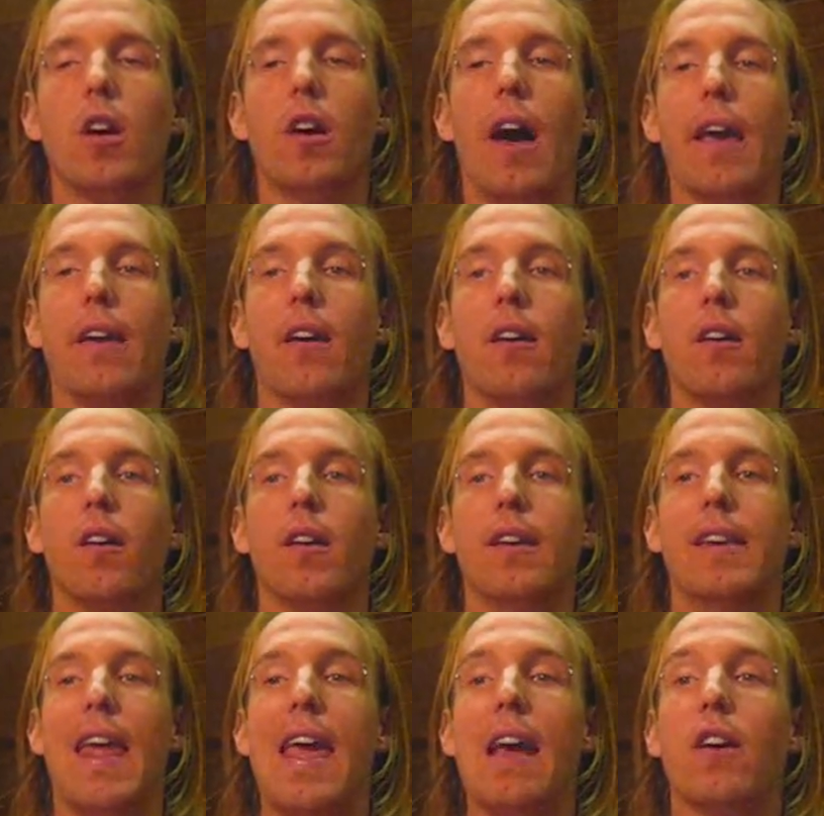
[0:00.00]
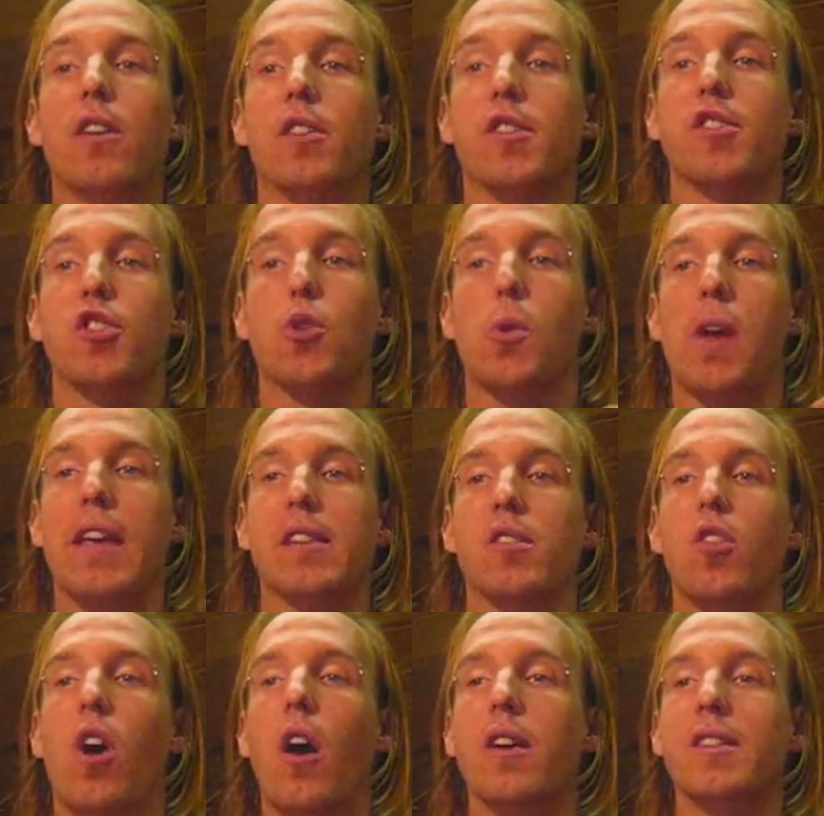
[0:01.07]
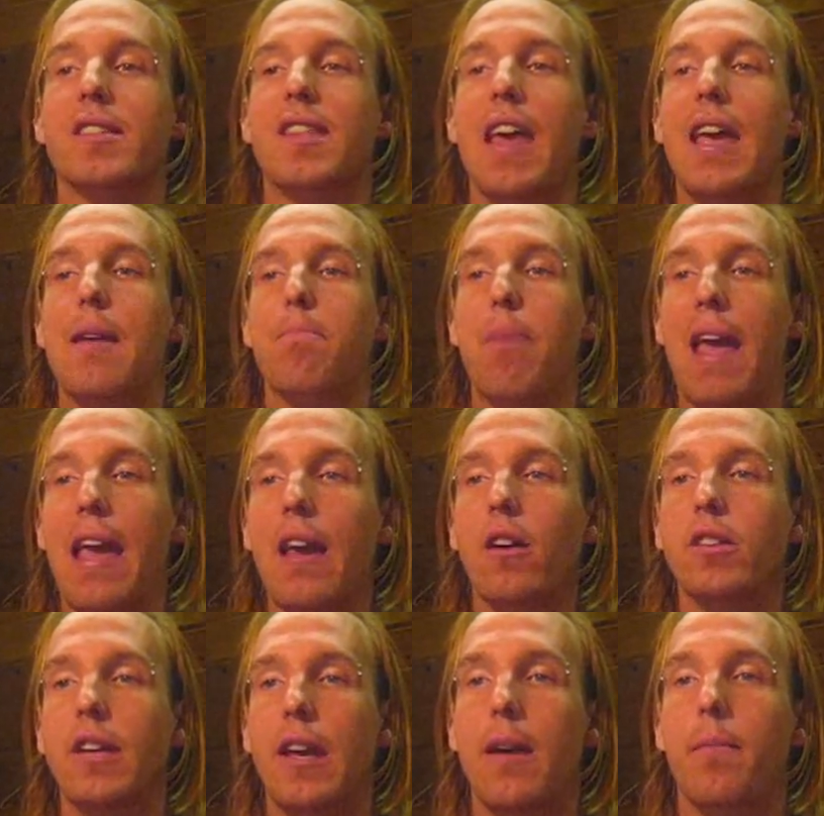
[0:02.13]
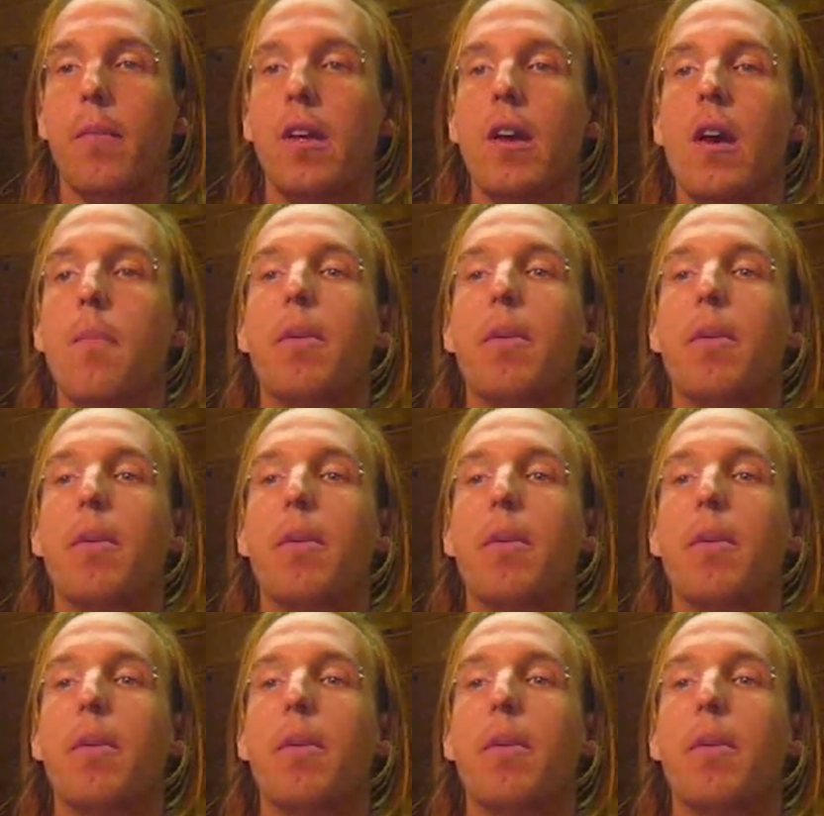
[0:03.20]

like Nails through his lungs they impaled him.